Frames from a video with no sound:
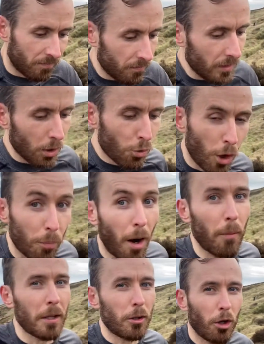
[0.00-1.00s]
So I'll
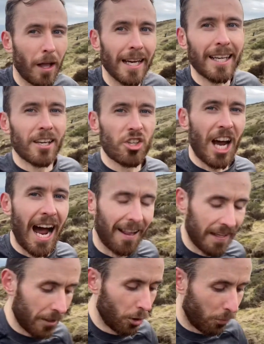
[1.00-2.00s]
probably do like
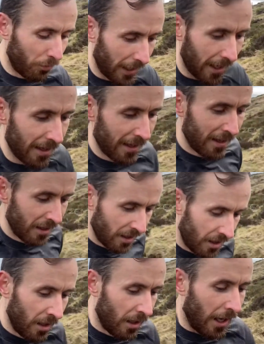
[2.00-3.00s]
Schiehallion, hopefully.
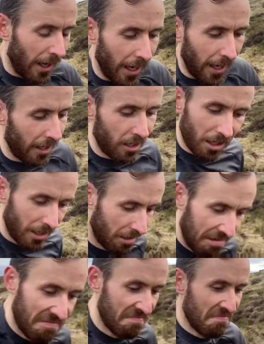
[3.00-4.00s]

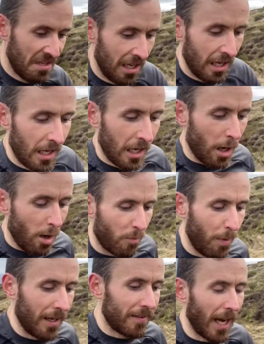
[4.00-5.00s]
However
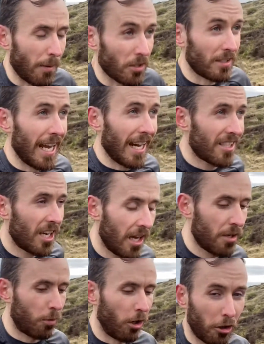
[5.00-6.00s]
many times it takes, it's
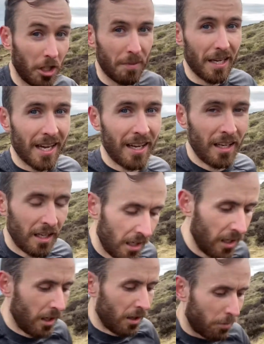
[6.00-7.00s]
probably going to be
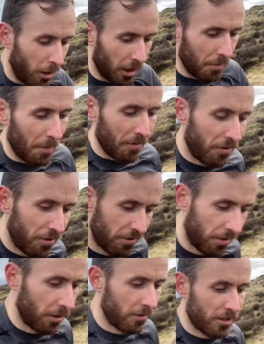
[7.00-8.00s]
about
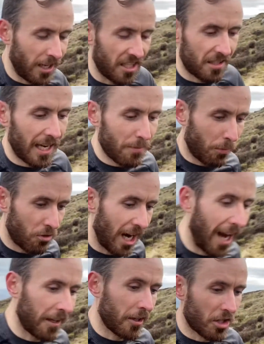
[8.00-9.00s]
6 times up
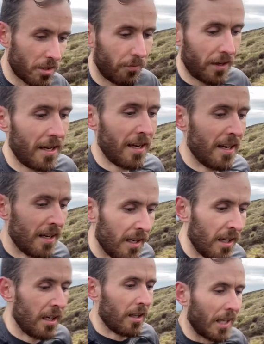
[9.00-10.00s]
Schiehallion or something
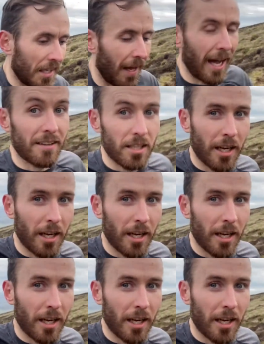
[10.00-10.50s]
like that